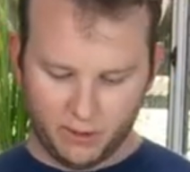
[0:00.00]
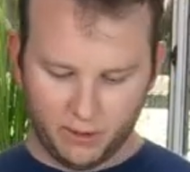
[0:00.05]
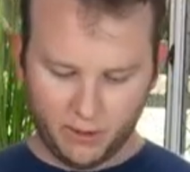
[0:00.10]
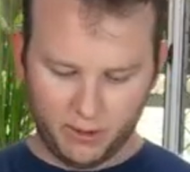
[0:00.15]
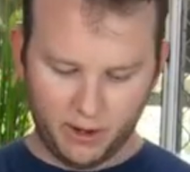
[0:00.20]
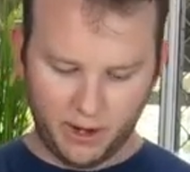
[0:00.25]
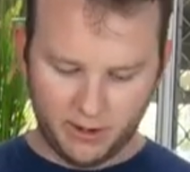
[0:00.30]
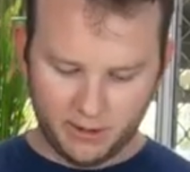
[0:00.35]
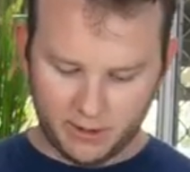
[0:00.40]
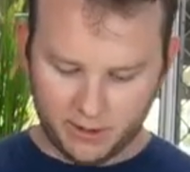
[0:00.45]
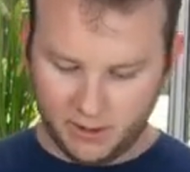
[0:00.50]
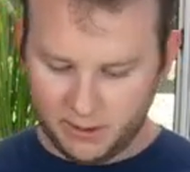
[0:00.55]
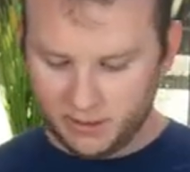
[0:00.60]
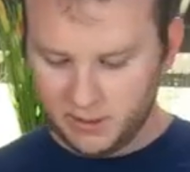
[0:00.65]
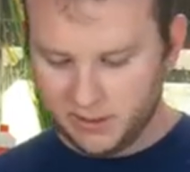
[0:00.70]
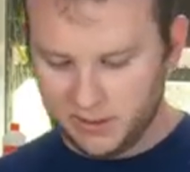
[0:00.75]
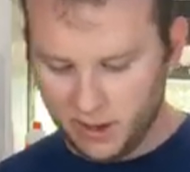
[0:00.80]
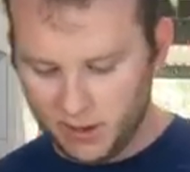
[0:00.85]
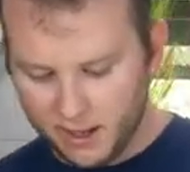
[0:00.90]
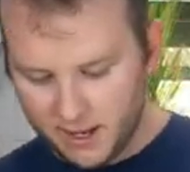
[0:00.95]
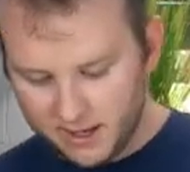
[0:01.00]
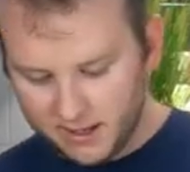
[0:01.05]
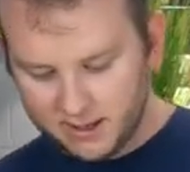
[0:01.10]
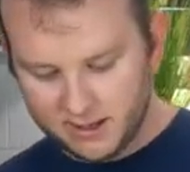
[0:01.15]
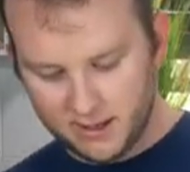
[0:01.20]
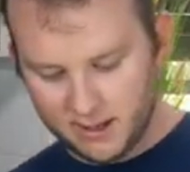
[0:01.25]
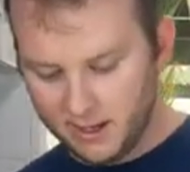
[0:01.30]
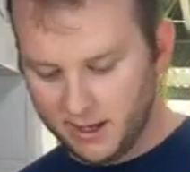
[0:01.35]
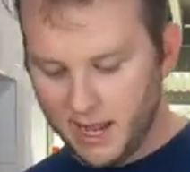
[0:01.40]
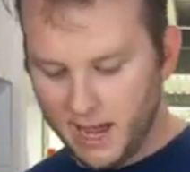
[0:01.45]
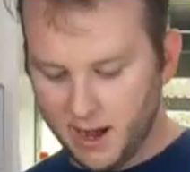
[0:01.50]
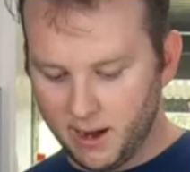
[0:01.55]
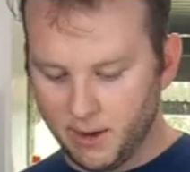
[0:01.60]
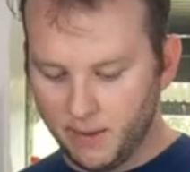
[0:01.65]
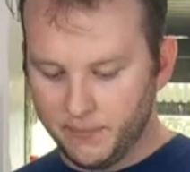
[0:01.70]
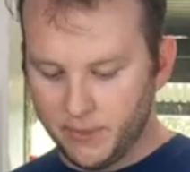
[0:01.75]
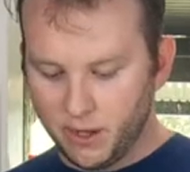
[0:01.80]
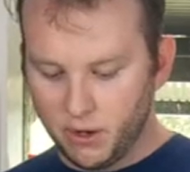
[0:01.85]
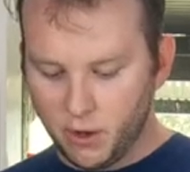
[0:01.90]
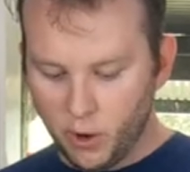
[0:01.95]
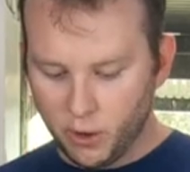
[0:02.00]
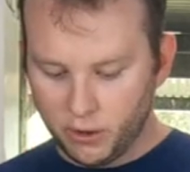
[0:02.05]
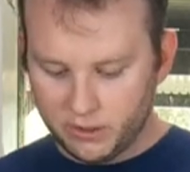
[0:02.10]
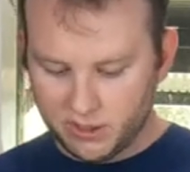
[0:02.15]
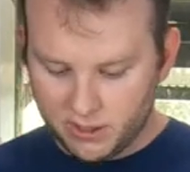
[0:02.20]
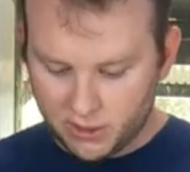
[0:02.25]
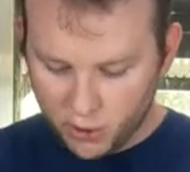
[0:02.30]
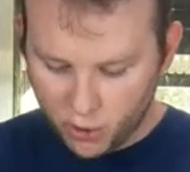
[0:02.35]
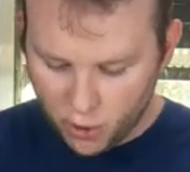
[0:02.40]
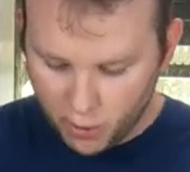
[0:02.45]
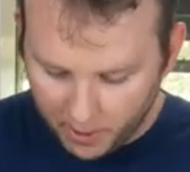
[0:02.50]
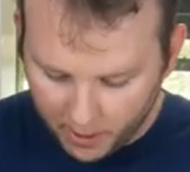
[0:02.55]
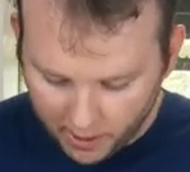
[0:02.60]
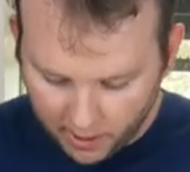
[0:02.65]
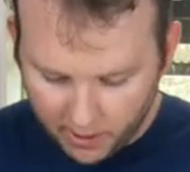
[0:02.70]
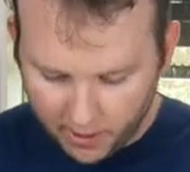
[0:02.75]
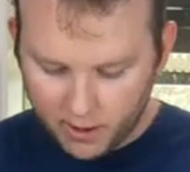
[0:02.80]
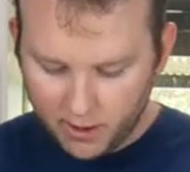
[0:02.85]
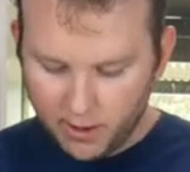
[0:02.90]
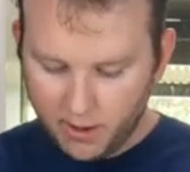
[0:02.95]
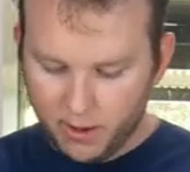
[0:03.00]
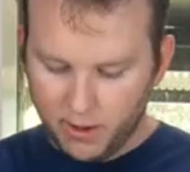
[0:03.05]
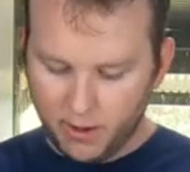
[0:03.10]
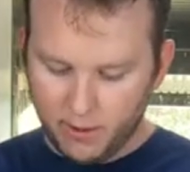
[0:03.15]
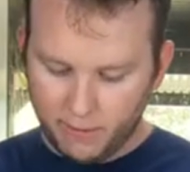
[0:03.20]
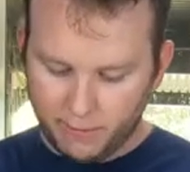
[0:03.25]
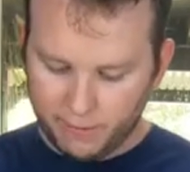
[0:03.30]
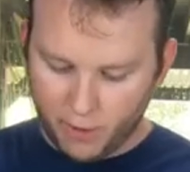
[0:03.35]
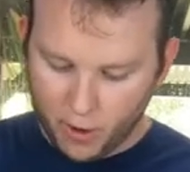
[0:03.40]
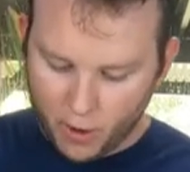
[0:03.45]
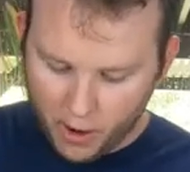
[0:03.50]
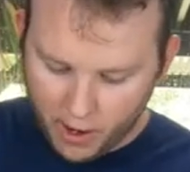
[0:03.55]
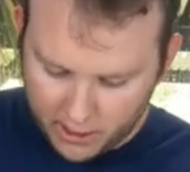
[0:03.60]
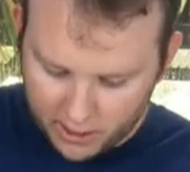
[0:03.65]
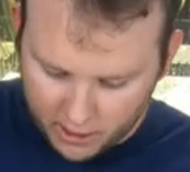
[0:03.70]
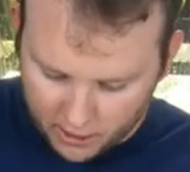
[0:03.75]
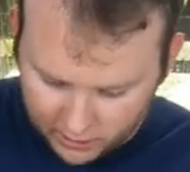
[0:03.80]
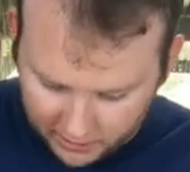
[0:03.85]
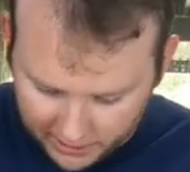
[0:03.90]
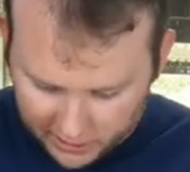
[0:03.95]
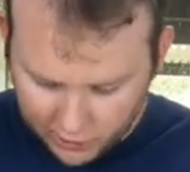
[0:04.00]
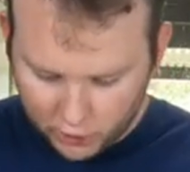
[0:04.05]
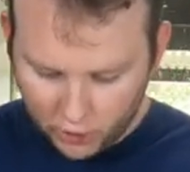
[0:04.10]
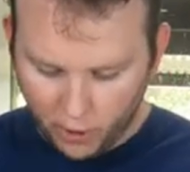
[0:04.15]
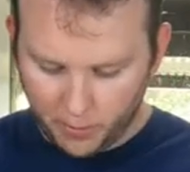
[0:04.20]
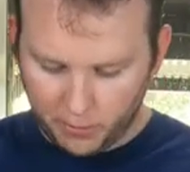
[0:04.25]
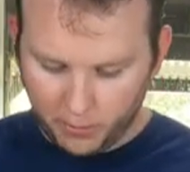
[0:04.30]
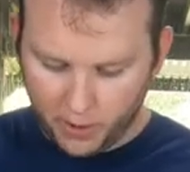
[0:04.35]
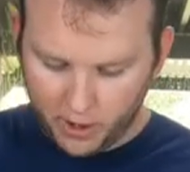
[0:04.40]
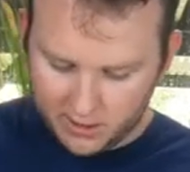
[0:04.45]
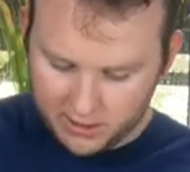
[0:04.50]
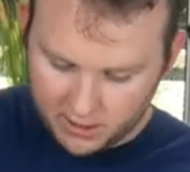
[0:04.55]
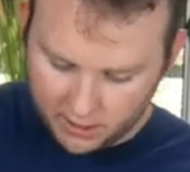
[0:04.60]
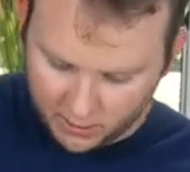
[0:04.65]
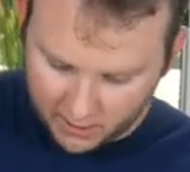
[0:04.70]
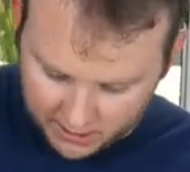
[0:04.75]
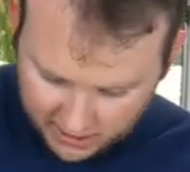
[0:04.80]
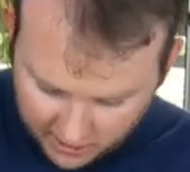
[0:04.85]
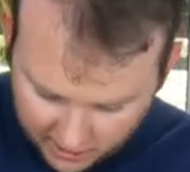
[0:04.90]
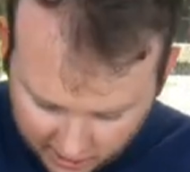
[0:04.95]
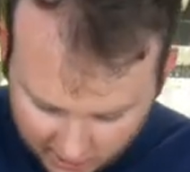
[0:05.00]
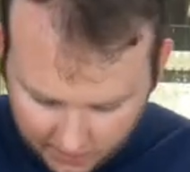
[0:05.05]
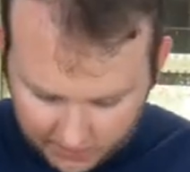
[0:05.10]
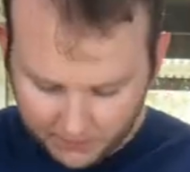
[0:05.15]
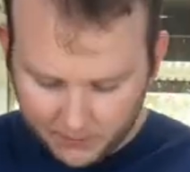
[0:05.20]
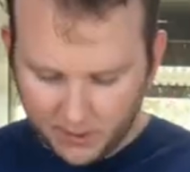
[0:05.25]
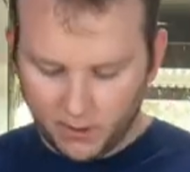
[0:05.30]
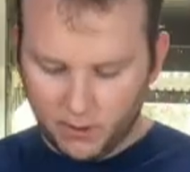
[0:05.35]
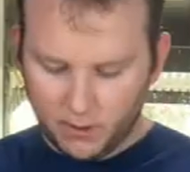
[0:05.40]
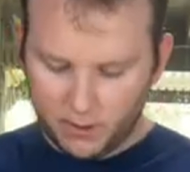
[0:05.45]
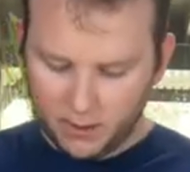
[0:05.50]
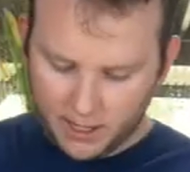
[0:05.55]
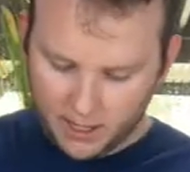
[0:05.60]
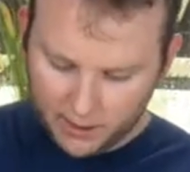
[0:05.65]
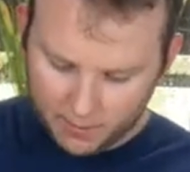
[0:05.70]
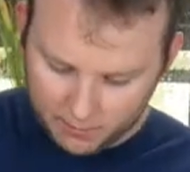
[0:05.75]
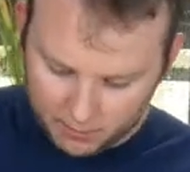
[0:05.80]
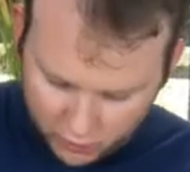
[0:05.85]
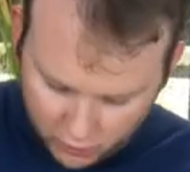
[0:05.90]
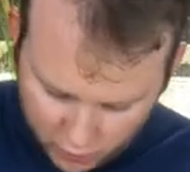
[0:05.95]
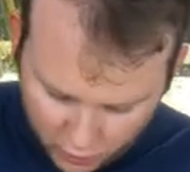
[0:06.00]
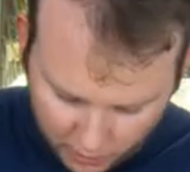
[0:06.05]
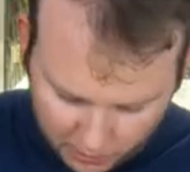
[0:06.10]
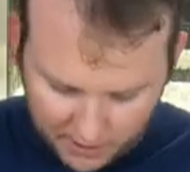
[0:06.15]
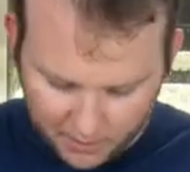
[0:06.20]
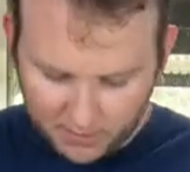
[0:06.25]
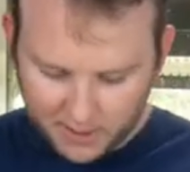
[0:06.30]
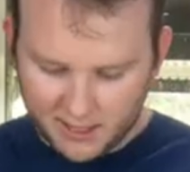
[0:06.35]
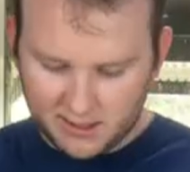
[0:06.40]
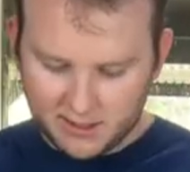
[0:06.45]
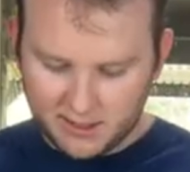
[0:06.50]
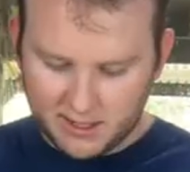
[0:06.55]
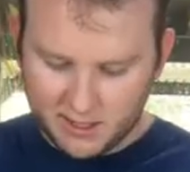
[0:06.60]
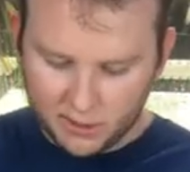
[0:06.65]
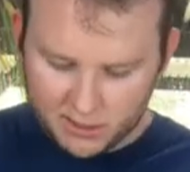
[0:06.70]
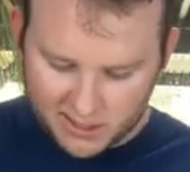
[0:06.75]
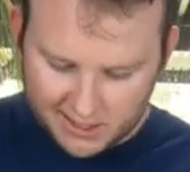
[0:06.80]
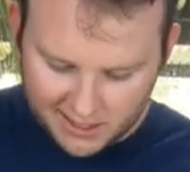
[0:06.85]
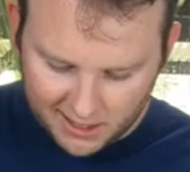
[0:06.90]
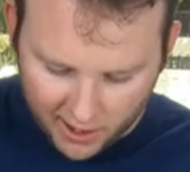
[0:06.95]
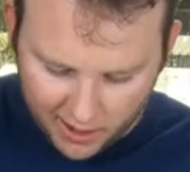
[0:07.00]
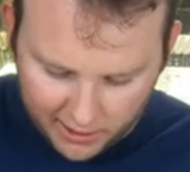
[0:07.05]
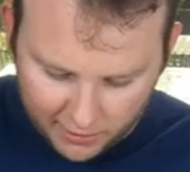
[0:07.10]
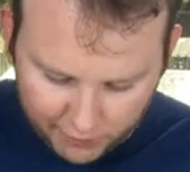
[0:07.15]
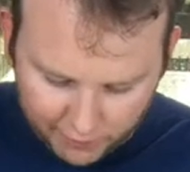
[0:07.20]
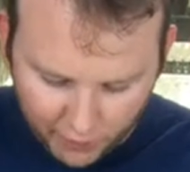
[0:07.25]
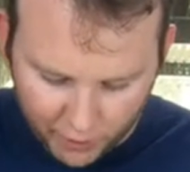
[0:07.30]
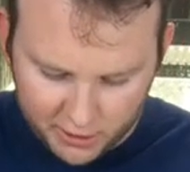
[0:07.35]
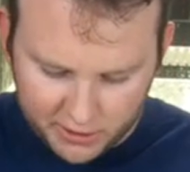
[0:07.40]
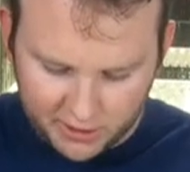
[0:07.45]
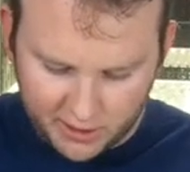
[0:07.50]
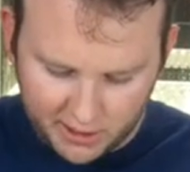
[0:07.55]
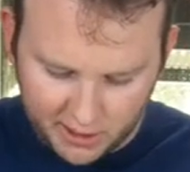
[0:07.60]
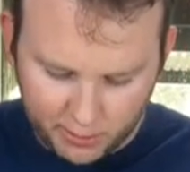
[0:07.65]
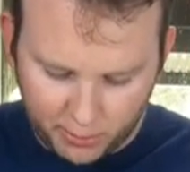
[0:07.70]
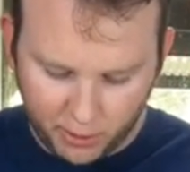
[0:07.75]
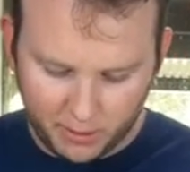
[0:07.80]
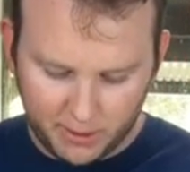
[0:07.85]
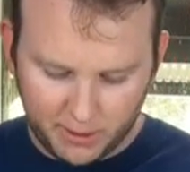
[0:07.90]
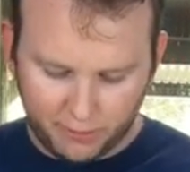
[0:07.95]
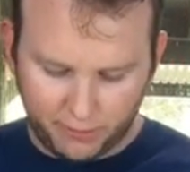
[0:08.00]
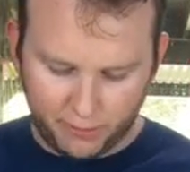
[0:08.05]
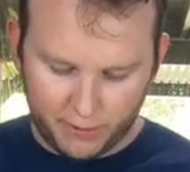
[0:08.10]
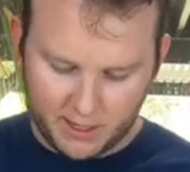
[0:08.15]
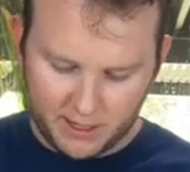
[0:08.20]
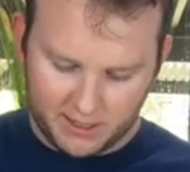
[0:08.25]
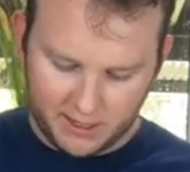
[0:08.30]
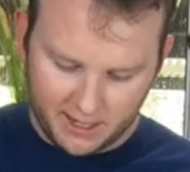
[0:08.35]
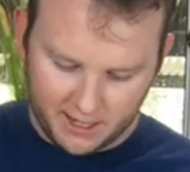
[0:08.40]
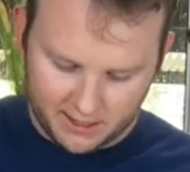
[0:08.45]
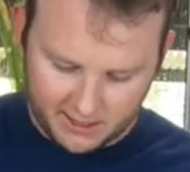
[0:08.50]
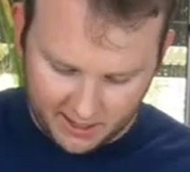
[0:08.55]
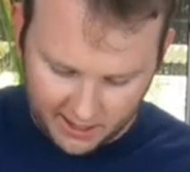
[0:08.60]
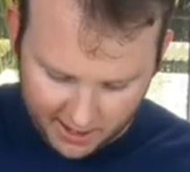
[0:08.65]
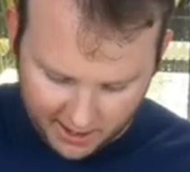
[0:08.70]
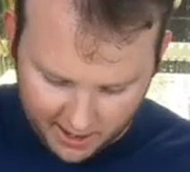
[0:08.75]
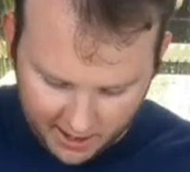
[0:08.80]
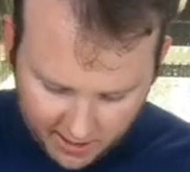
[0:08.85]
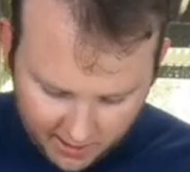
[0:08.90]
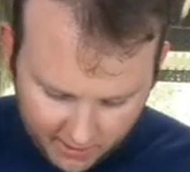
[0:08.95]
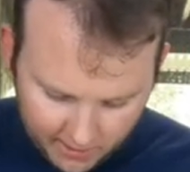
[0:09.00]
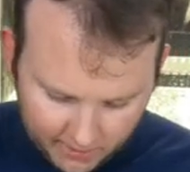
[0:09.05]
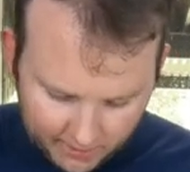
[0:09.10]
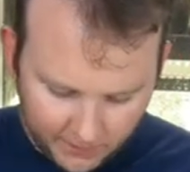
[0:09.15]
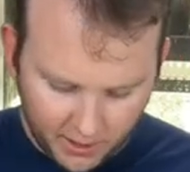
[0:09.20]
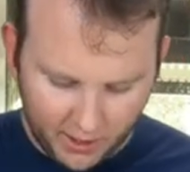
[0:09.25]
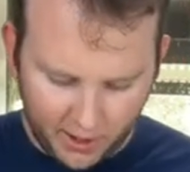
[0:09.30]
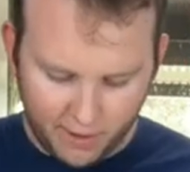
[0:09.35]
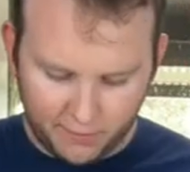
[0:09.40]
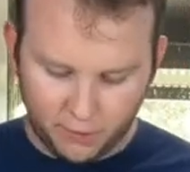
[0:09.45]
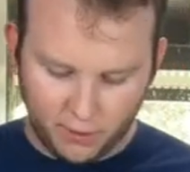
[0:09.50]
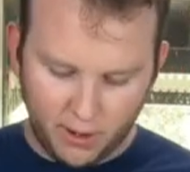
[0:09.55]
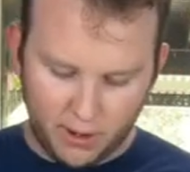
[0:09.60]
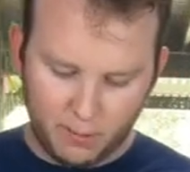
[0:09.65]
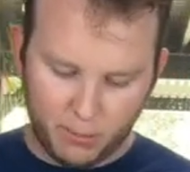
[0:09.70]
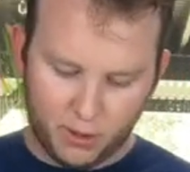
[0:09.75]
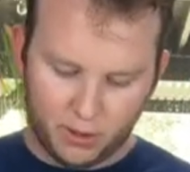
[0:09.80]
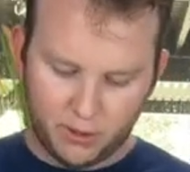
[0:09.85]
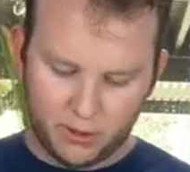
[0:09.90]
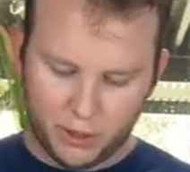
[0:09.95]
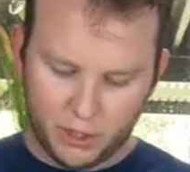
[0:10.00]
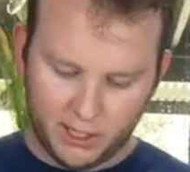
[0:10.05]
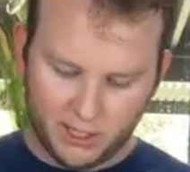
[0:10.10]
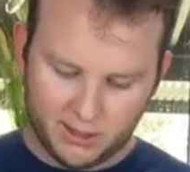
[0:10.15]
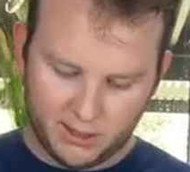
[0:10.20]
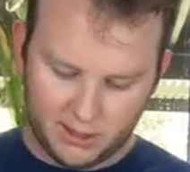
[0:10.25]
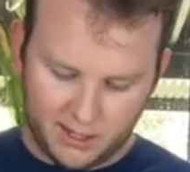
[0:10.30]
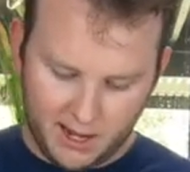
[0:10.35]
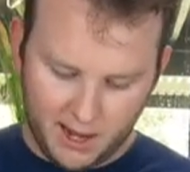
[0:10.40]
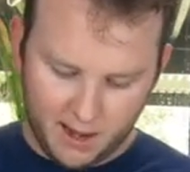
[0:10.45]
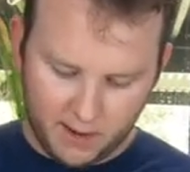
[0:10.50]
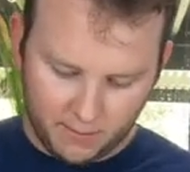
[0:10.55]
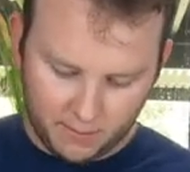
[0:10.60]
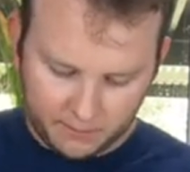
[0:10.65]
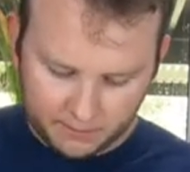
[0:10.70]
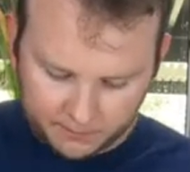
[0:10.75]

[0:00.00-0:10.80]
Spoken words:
All right, so these, again, not super finely chopped, right? So we're just gonna get them chopped up. These are still slightly frozen. I did put them in the freezer yesterday after I broke the chickens down.